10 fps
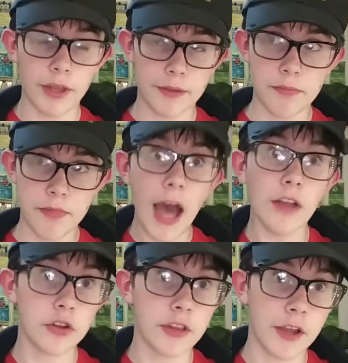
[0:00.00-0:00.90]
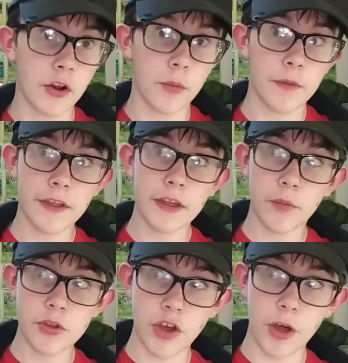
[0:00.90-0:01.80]
like that looked like it hurt when like
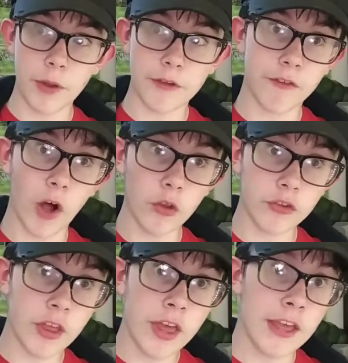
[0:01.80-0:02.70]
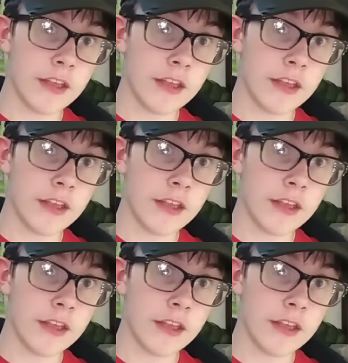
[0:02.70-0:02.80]
when John Wick falls.